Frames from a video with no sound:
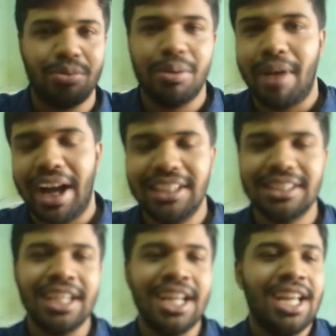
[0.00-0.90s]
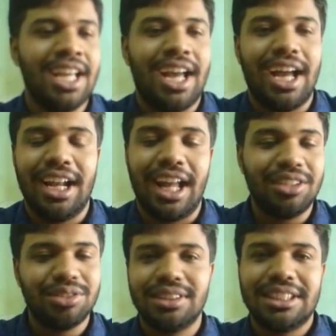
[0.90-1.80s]
my mind, and I
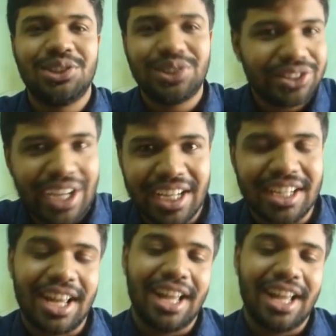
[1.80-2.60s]
couldn't sit straight.